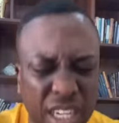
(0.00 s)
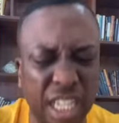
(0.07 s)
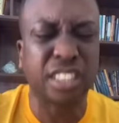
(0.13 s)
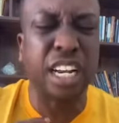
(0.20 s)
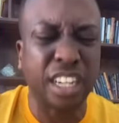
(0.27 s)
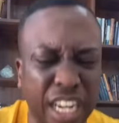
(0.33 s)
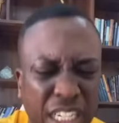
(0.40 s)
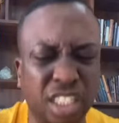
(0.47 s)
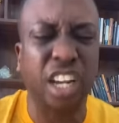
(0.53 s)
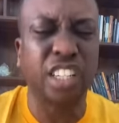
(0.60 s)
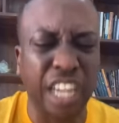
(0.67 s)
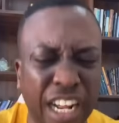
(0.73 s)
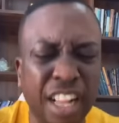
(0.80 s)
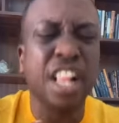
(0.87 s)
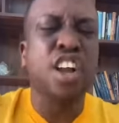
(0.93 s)
marada
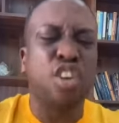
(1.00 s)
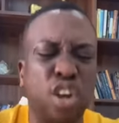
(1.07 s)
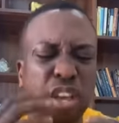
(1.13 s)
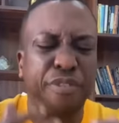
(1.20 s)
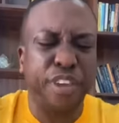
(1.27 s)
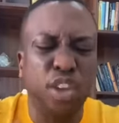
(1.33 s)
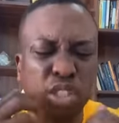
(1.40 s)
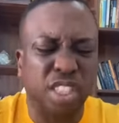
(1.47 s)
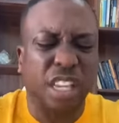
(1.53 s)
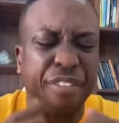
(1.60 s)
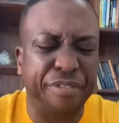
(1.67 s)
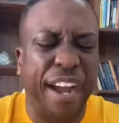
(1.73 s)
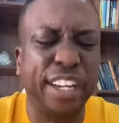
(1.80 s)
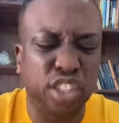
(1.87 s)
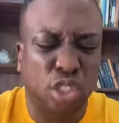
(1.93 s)
kataya. Reveals
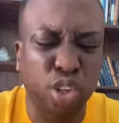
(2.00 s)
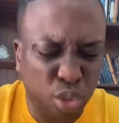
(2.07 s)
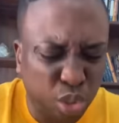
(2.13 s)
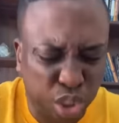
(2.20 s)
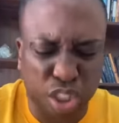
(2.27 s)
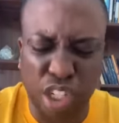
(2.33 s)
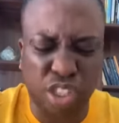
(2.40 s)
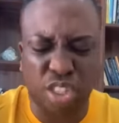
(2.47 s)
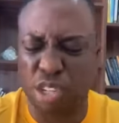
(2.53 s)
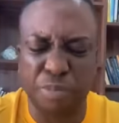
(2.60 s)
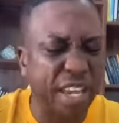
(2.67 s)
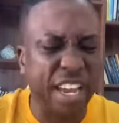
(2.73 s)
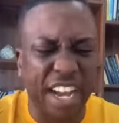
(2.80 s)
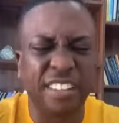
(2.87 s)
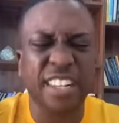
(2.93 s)
divine solutions to
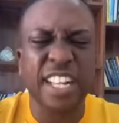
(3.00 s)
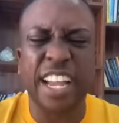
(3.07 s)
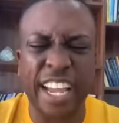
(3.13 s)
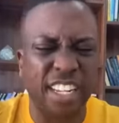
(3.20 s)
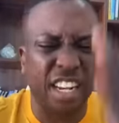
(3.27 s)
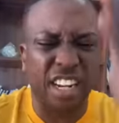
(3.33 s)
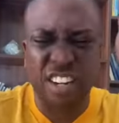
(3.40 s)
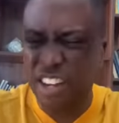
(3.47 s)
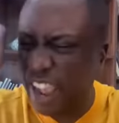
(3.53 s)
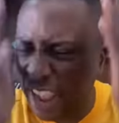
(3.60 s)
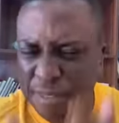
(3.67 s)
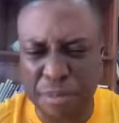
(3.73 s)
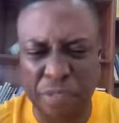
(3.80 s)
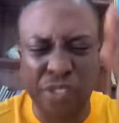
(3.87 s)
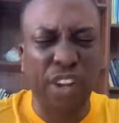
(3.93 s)
me in the
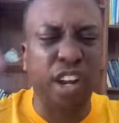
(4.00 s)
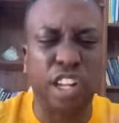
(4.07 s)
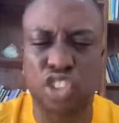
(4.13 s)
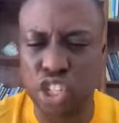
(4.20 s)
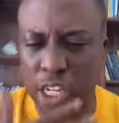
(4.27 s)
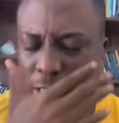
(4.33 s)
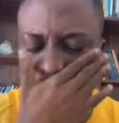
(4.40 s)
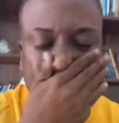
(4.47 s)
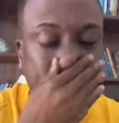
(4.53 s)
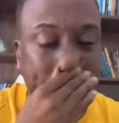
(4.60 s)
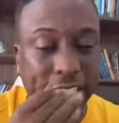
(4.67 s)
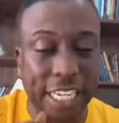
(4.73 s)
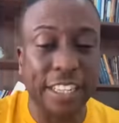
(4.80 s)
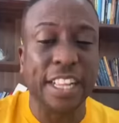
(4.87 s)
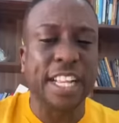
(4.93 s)
name of the Lord Jesus
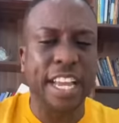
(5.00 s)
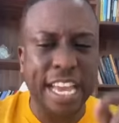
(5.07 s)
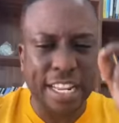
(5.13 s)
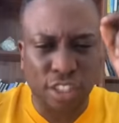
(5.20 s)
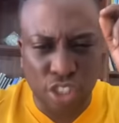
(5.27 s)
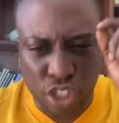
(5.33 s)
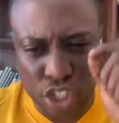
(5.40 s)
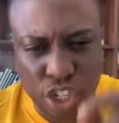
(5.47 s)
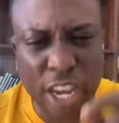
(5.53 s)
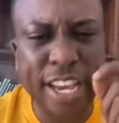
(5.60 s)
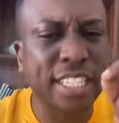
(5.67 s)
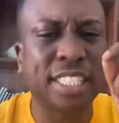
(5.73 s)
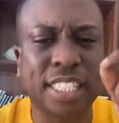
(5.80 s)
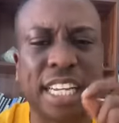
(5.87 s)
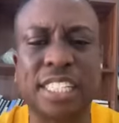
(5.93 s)
Christ. In
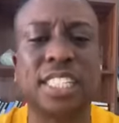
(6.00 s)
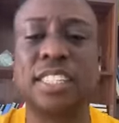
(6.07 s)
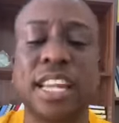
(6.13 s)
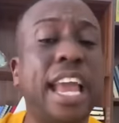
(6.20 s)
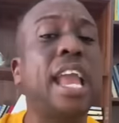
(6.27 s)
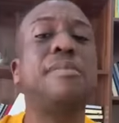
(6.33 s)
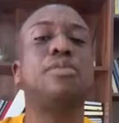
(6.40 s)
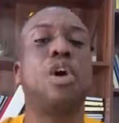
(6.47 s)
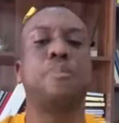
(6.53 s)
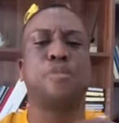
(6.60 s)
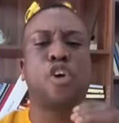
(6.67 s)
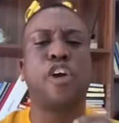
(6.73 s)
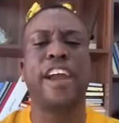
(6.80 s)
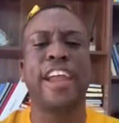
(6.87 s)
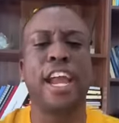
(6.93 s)
Jesus' name we
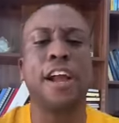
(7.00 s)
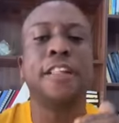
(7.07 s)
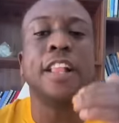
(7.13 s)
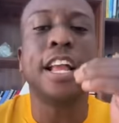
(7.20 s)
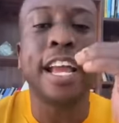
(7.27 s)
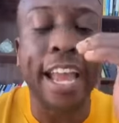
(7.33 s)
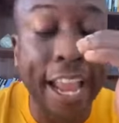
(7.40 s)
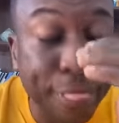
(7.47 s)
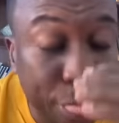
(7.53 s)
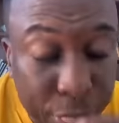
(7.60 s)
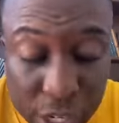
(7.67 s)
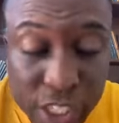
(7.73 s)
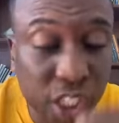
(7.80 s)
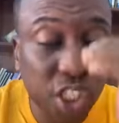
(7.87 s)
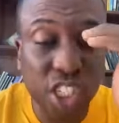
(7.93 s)
pray.
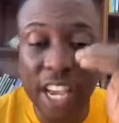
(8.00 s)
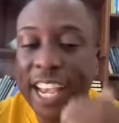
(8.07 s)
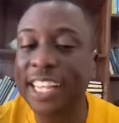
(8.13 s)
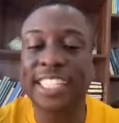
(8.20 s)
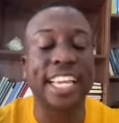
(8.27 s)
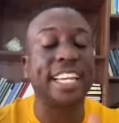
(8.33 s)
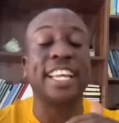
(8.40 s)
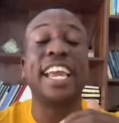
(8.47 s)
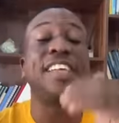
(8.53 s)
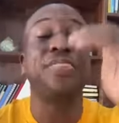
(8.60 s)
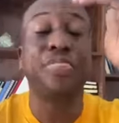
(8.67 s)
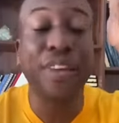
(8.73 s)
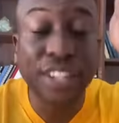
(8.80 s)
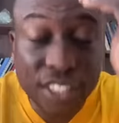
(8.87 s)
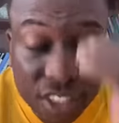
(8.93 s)
In this
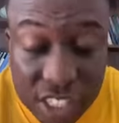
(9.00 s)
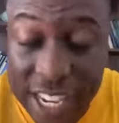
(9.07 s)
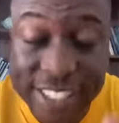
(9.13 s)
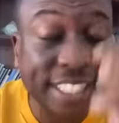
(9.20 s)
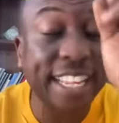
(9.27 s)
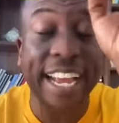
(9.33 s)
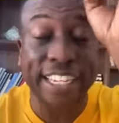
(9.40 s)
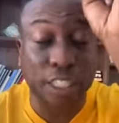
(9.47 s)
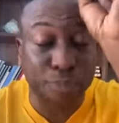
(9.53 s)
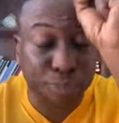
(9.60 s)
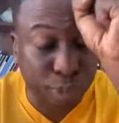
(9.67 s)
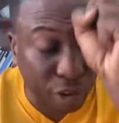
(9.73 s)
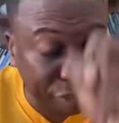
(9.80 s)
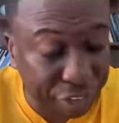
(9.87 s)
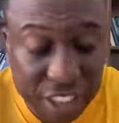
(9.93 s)
season I
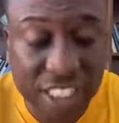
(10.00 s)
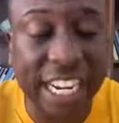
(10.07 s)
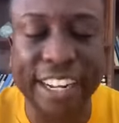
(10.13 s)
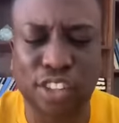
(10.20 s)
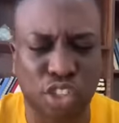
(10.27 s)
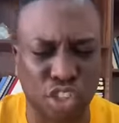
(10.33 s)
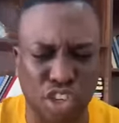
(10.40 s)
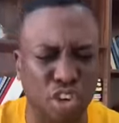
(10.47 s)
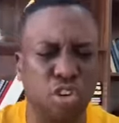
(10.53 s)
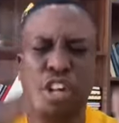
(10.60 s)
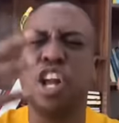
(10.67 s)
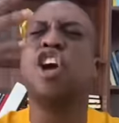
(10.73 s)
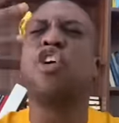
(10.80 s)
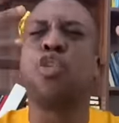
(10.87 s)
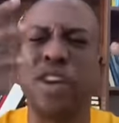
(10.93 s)
prophesy to
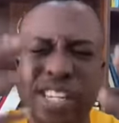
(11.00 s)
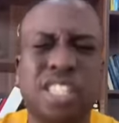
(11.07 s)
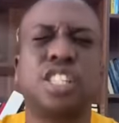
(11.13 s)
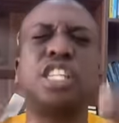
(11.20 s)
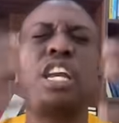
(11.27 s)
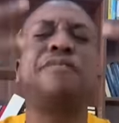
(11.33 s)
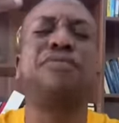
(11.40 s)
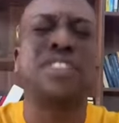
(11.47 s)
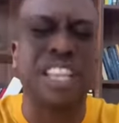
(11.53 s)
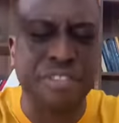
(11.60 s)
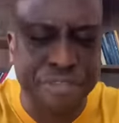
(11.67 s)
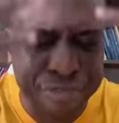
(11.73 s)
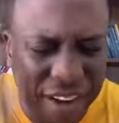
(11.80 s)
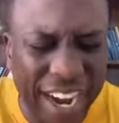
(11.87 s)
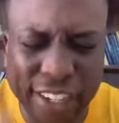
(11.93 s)
you, receive
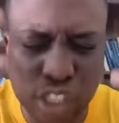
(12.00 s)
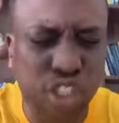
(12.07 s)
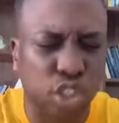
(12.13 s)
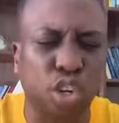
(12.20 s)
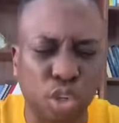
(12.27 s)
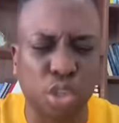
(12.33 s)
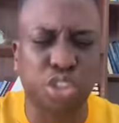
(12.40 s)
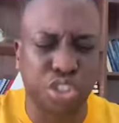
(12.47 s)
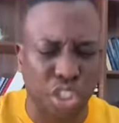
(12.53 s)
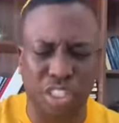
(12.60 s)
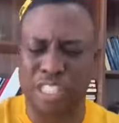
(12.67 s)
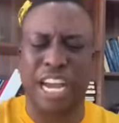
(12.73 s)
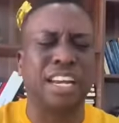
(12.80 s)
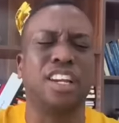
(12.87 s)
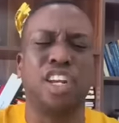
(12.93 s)
divine
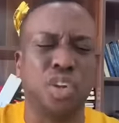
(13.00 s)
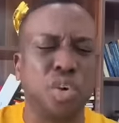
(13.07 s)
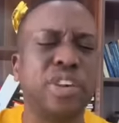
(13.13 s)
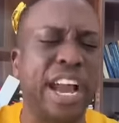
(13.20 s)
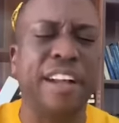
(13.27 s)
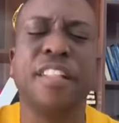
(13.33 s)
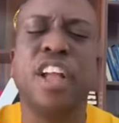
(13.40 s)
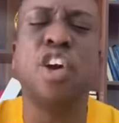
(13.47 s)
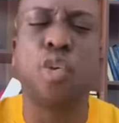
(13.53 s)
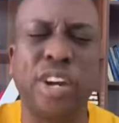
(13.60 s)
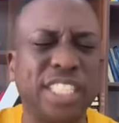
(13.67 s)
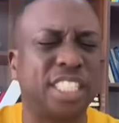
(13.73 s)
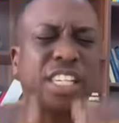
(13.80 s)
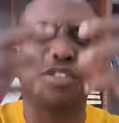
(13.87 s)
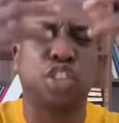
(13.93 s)
solutions. Hallelujah.
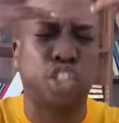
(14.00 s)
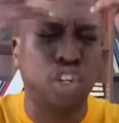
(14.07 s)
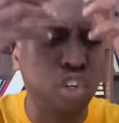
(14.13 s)
Receive